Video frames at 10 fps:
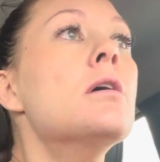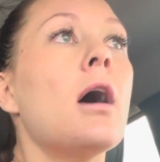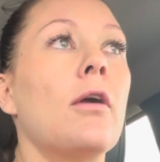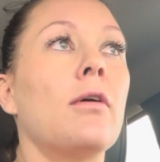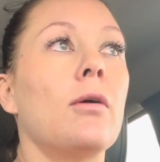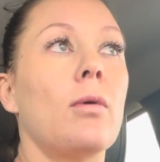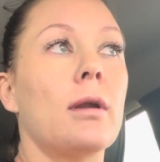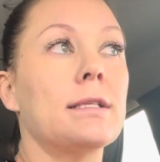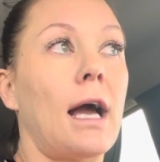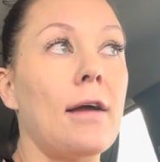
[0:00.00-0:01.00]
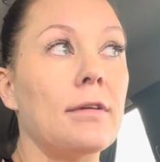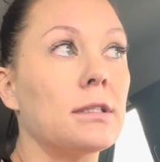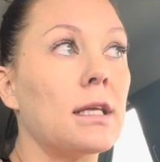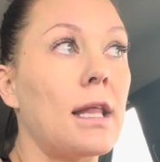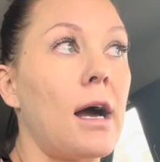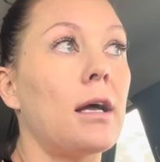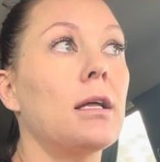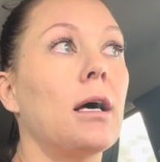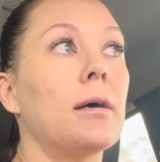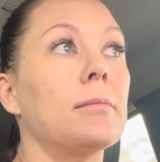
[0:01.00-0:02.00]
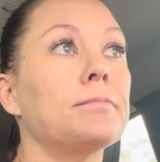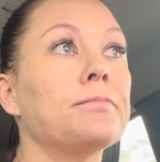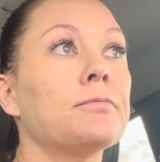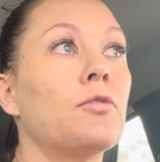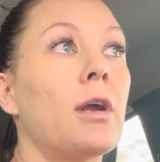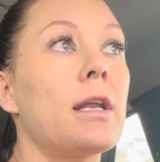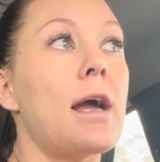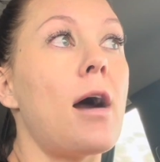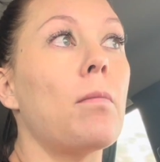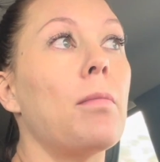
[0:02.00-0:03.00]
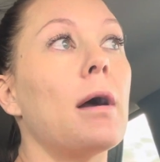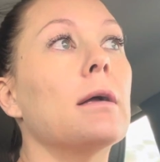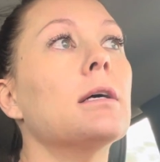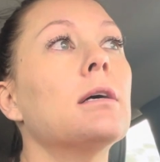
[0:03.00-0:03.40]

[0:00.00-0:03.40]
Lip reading: I don't really want to dive into that right now, but